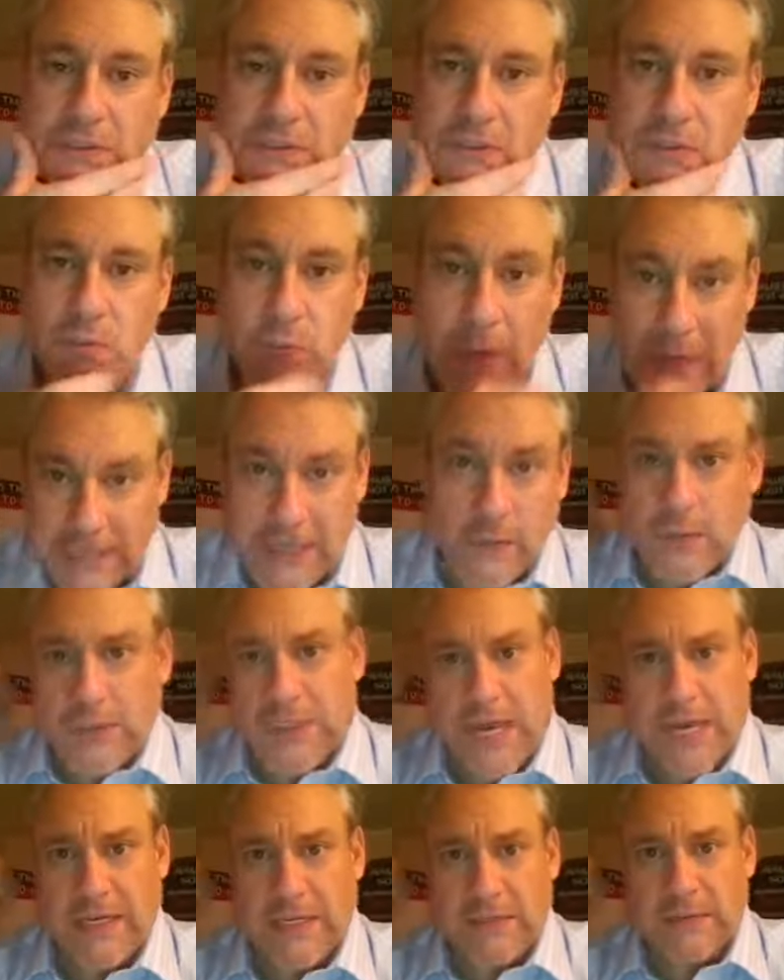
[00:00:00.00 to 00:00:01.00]
The wicked were
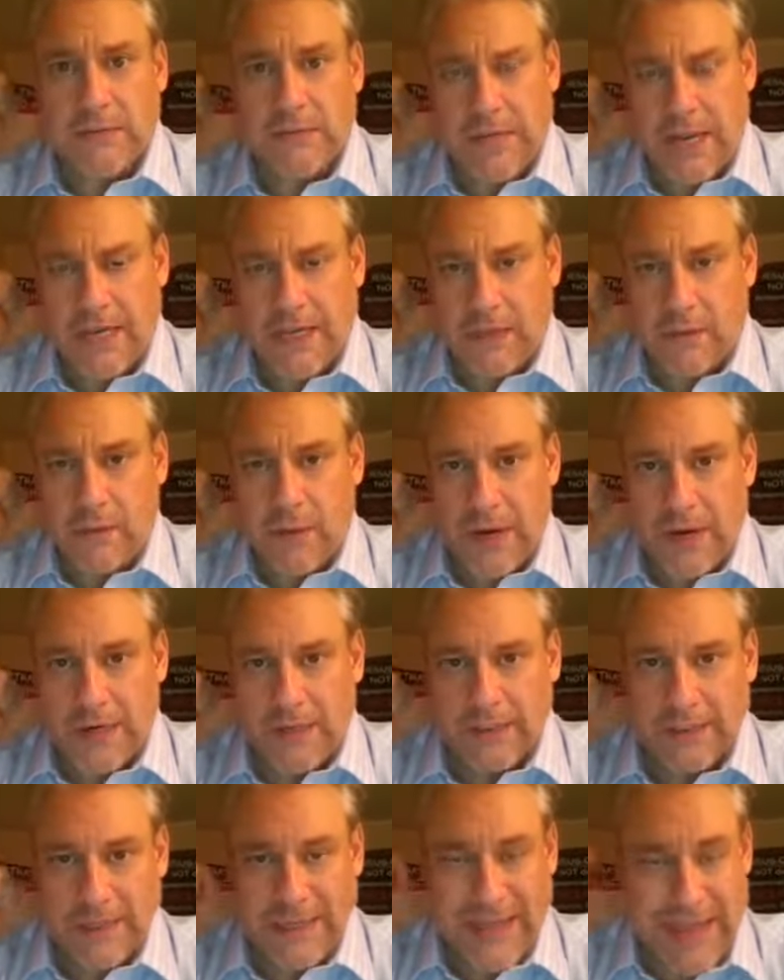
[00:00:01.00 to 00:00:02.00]
take, taken away.
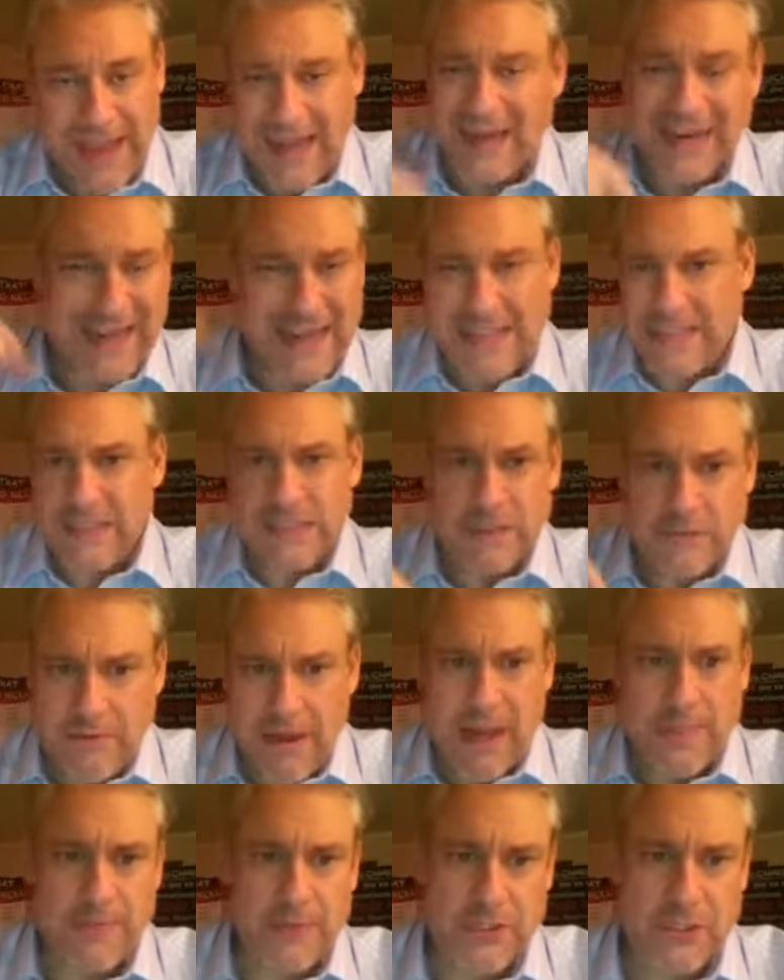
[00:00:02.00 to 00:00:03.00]
Again, against the
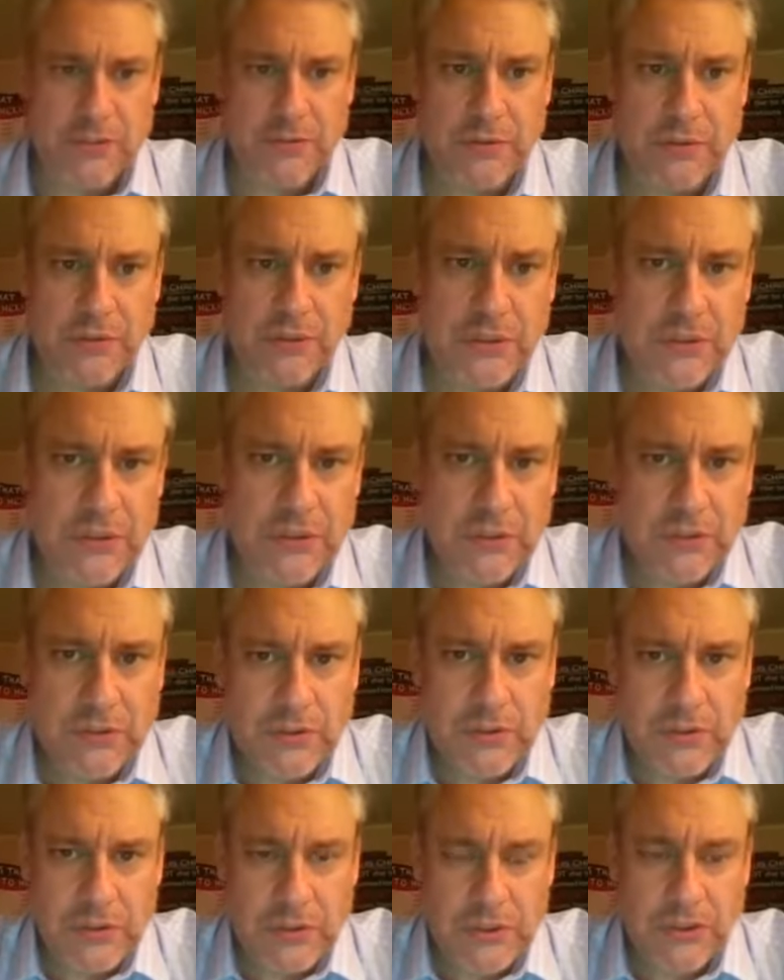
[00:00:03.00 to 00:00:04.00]
rapture
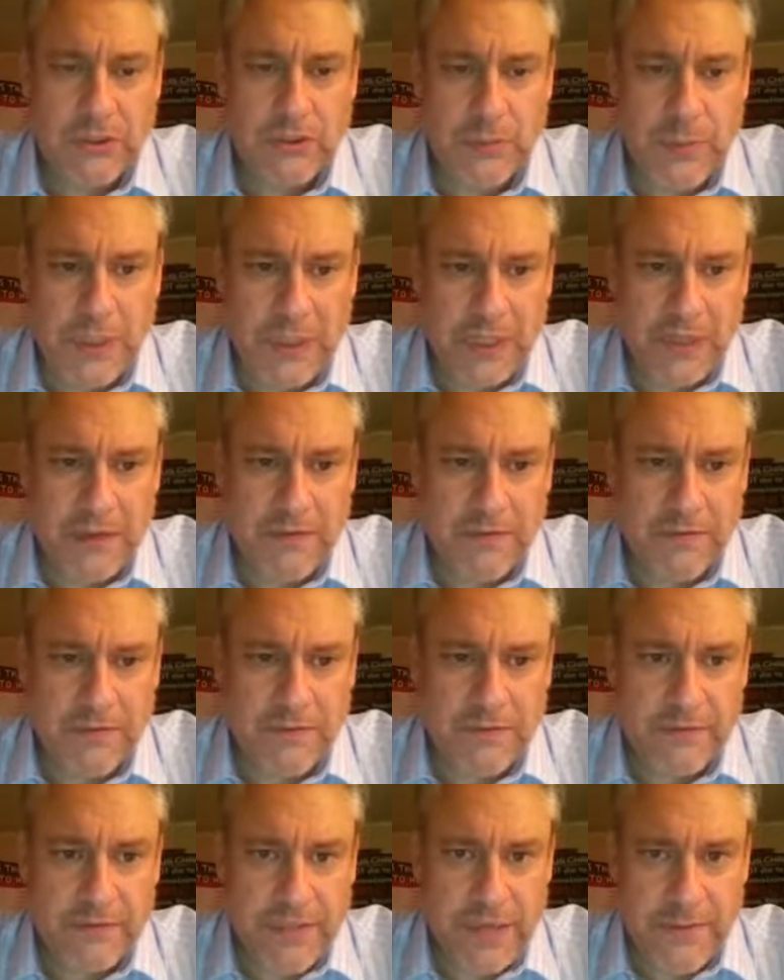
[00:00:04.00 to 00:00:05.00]
that you believe,
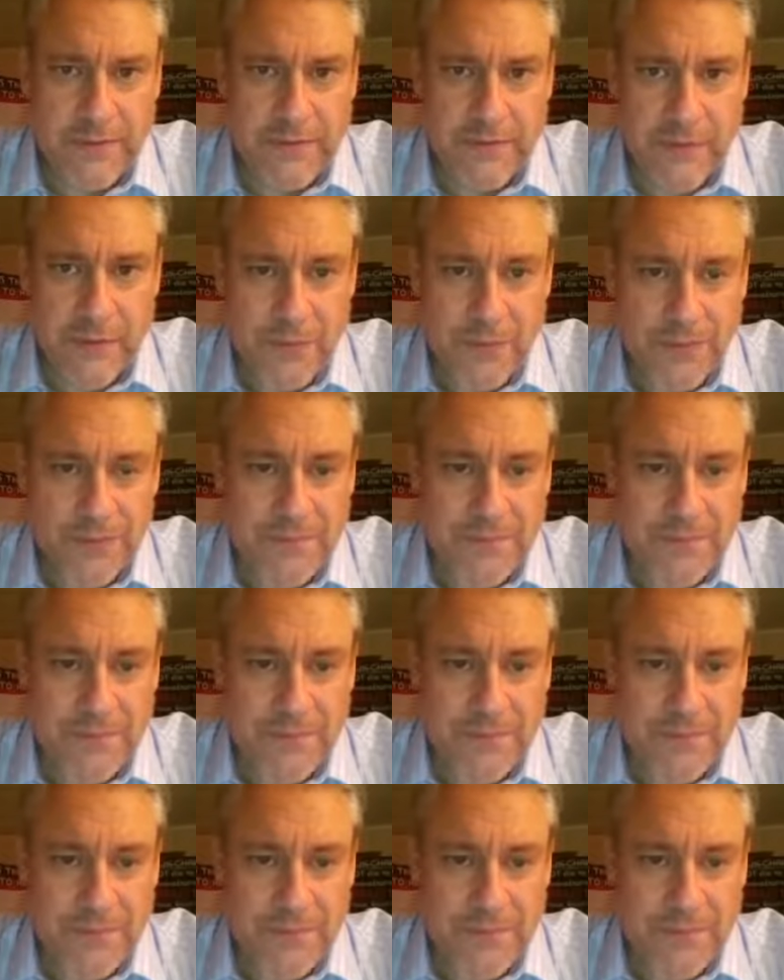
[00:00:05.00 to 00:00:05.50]
some of you.